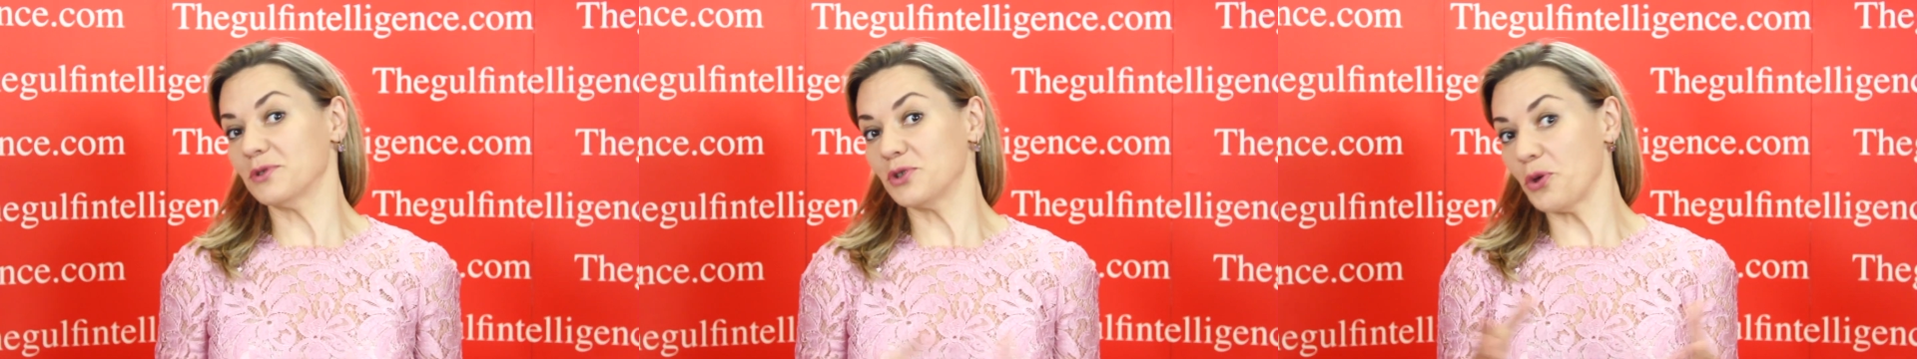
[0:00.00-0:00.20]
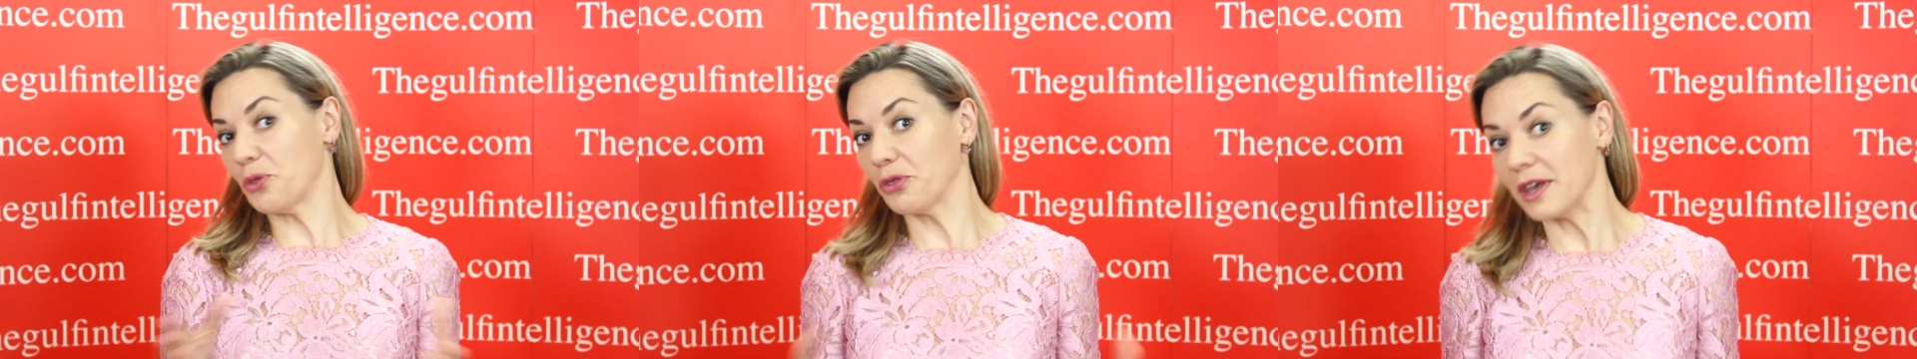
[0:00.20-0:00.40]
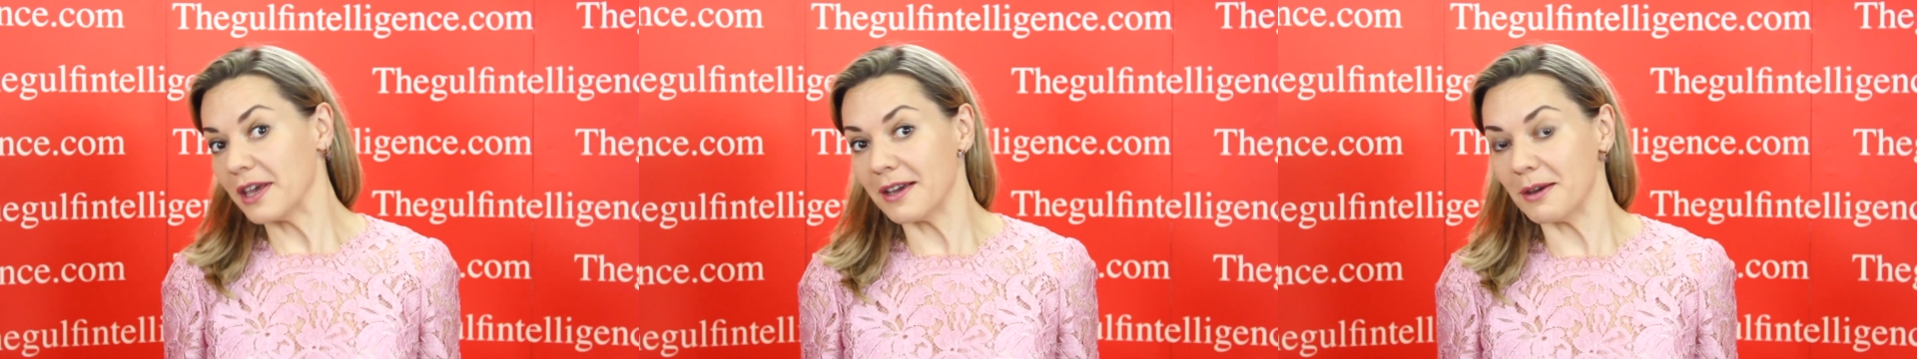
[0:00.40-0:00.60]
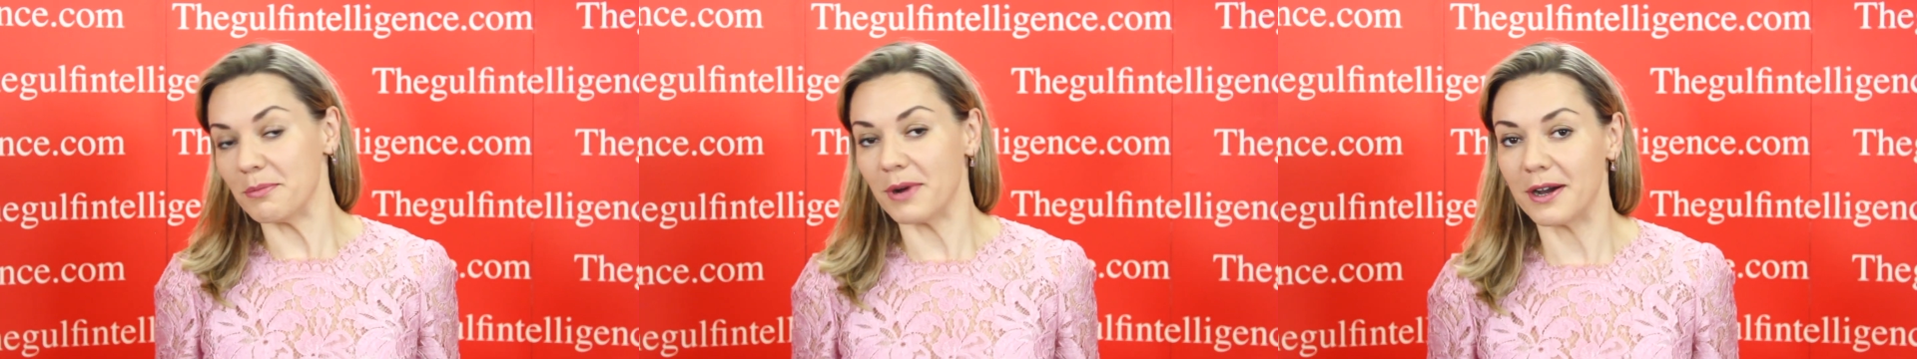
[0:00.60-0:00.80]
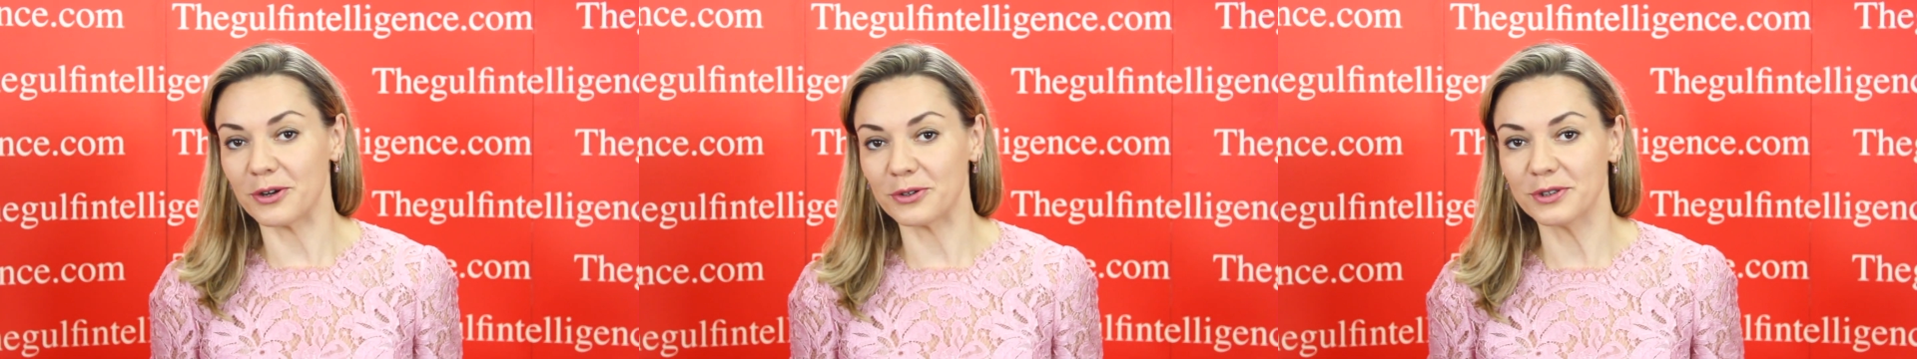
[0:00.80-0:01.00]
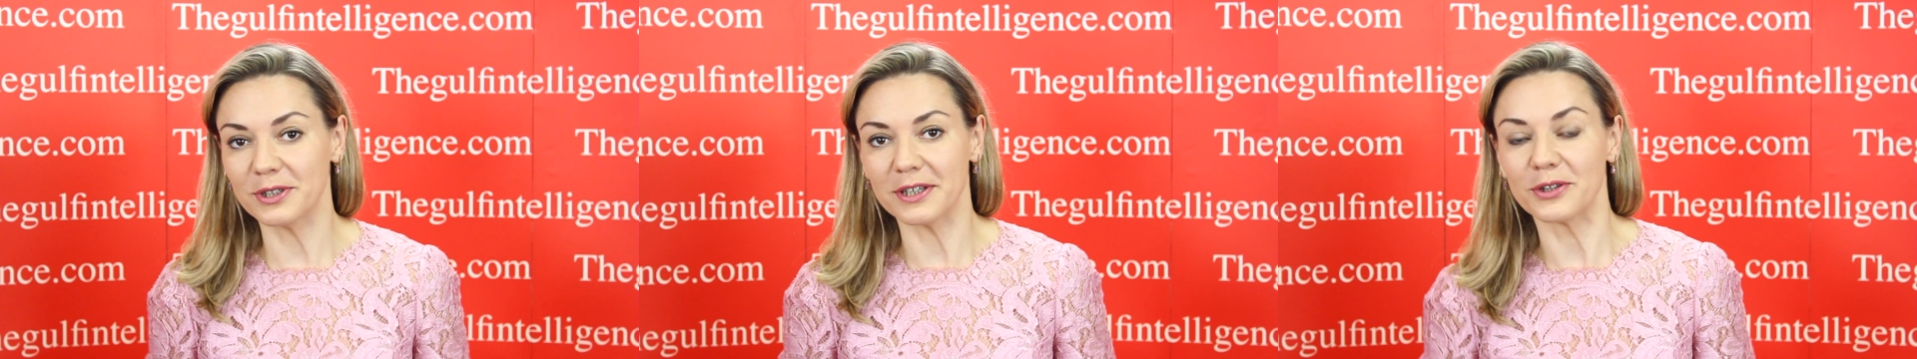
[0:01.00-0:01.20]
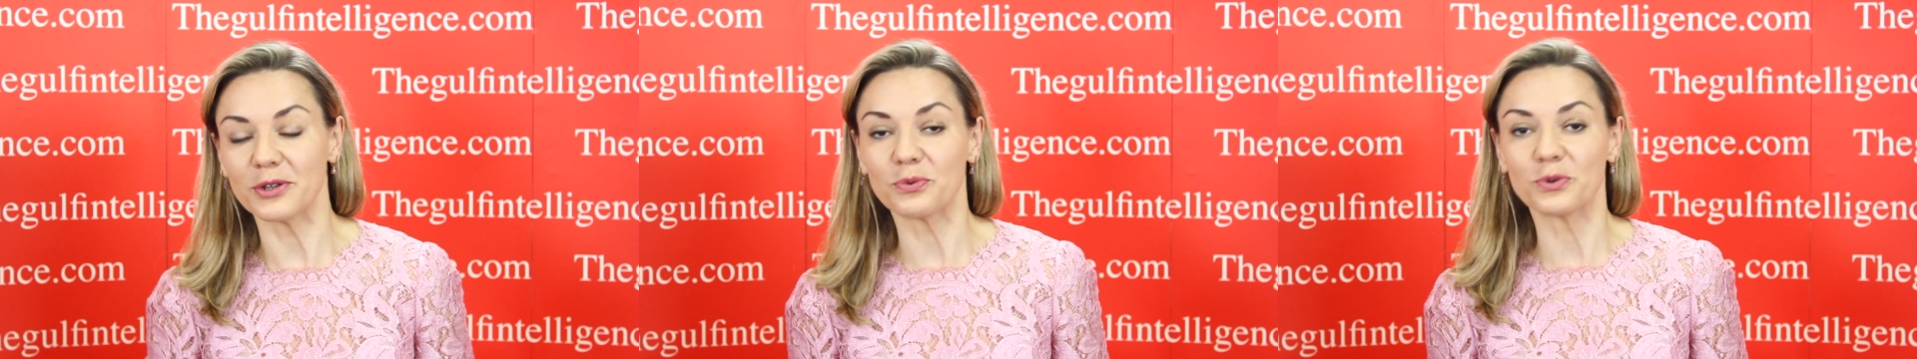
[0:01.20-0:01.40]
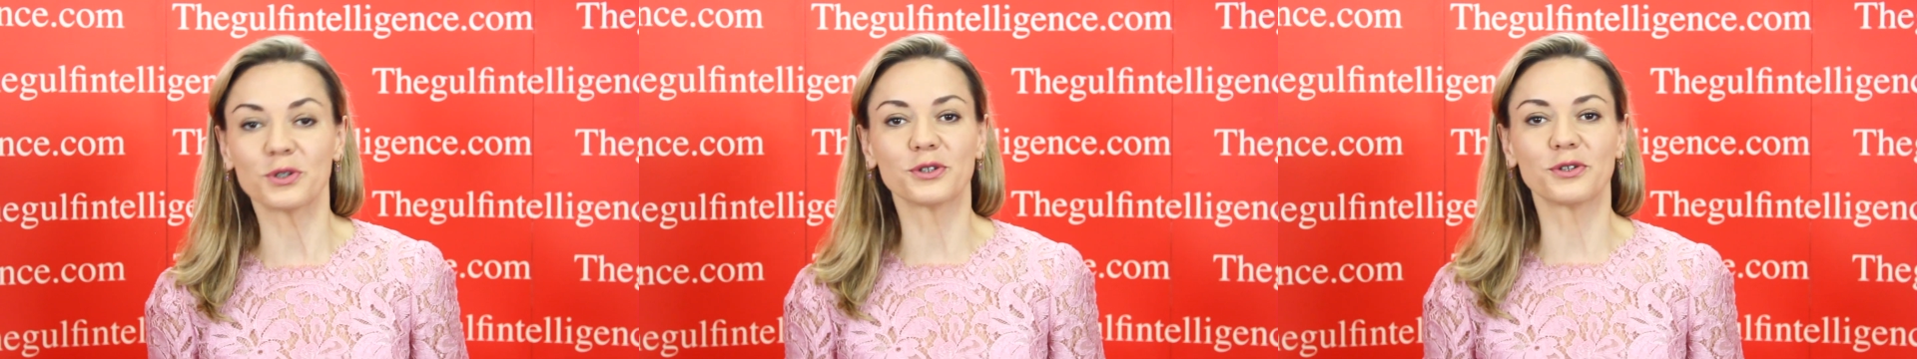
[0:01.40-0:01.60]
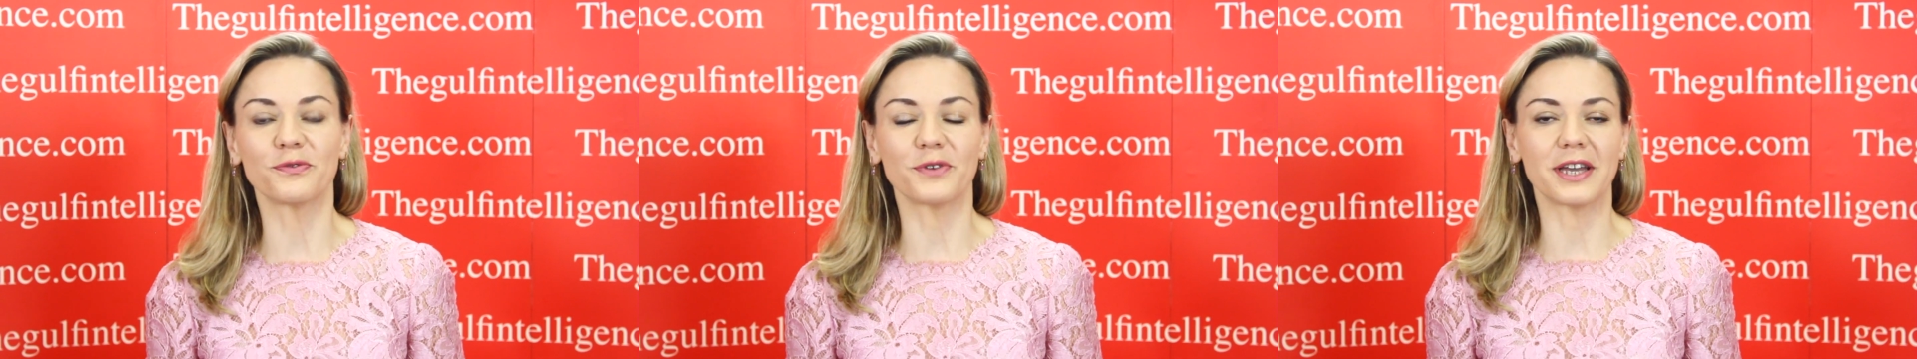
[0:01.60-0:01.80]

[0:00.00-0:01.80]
to think about in the world of